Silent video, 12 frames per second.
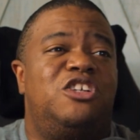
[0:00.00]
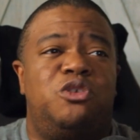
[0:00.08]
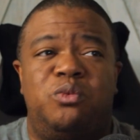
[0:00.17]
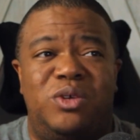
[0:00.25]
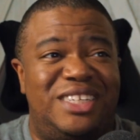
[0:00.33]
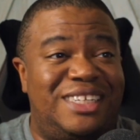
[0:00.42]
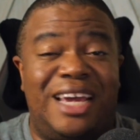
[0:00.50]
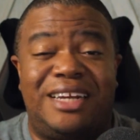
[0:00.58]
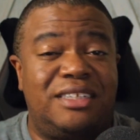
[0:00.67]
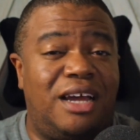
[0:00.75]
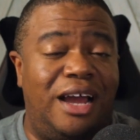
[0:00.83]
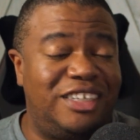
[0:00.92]
When
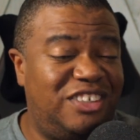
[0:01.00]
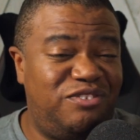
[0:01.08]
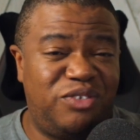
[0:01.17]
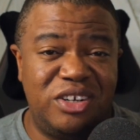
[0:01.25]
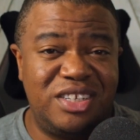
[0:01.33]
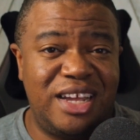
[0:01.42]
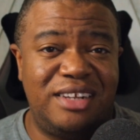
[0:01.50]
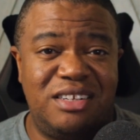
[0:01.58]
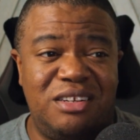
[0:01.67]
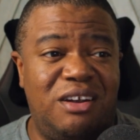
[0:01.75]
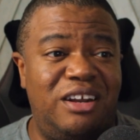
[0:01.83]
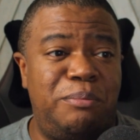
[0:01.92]
TikTok first got
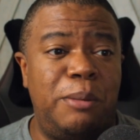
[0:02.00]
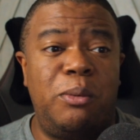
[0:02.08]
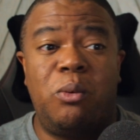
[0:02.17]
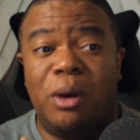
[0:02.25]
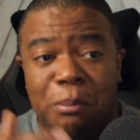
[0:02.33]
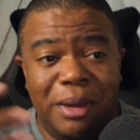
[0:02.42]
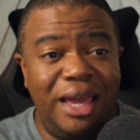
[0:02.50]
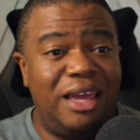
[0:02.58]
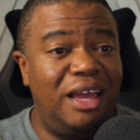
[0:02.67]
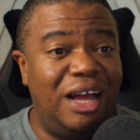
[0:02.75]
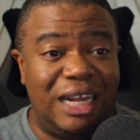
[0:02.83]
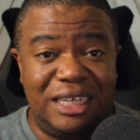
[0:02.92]
started, people were
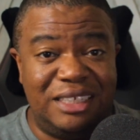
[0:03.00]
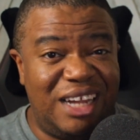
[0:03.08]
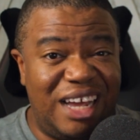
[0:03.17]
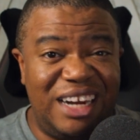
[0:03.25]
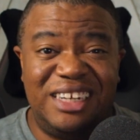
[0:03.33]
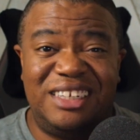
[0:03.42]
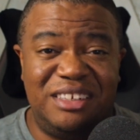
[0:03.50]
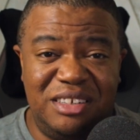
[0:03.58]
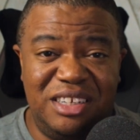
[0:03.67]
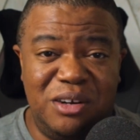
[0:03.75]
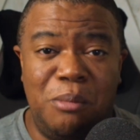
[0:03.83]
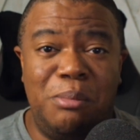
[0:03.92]
making a lot of,
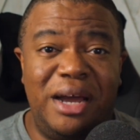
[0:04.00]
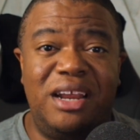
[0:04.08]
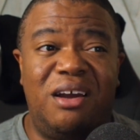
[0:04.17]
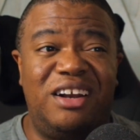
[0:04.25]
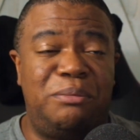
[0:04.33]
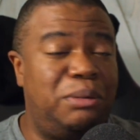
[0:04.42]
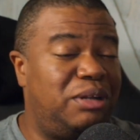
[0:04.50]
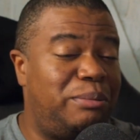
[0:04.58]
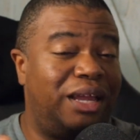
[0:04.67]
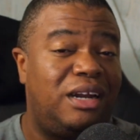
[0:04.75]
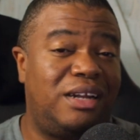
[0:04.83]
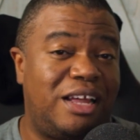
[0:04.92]
money on there. People are
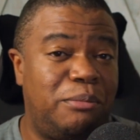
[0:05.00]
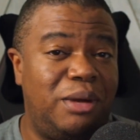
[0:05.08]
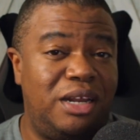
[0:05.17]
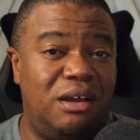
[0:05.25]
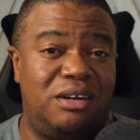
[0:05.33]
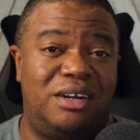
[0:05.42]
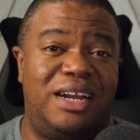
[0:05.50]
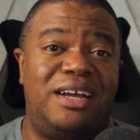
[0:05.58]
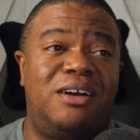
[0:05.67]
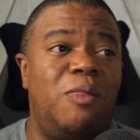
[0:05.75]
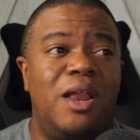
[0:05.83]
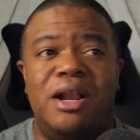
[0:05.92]
making a lot of money on there
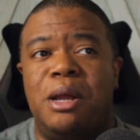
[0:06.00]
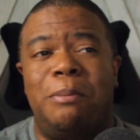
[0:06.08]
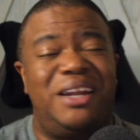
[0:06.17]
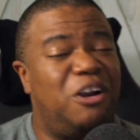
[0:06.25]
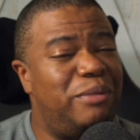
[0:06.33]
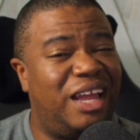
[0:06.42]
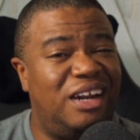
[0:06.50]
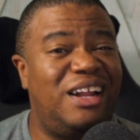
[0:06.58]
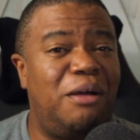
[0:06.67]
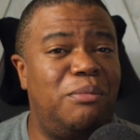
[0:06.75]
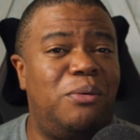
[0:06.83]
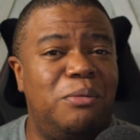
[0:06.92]
now, but they're making a
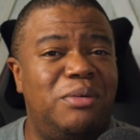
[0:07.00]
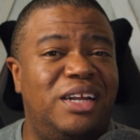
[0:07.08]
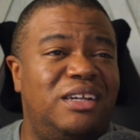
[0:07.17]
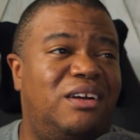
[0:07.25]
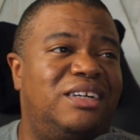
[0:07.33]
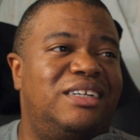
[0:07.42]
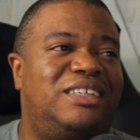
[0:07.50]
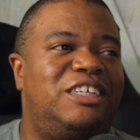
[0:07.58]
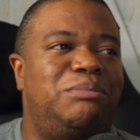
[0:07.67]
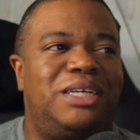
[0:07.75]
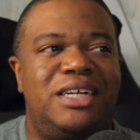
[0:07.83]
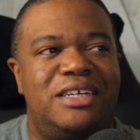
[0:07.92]
lot more money on there
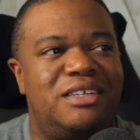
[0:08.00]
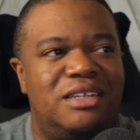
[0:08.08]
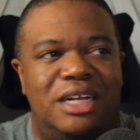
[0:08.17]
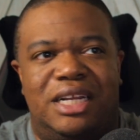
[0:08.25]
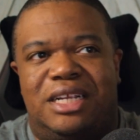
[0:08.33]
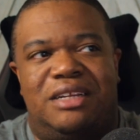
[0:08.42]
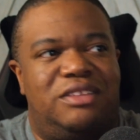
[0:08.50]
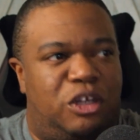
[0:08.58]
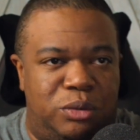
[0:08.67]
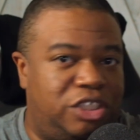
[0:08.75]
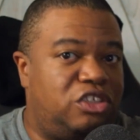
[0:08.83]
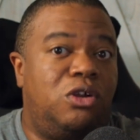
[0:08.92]
then because there
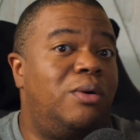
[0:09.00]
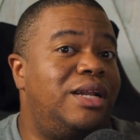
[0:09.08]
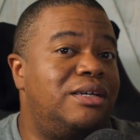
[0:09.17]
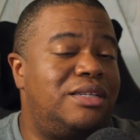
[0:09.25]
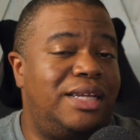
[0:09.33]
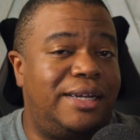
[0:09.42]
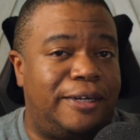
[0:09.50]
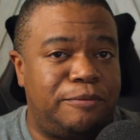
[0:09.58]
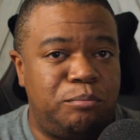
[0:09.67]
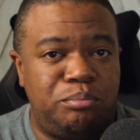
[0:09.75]
was just no one else there.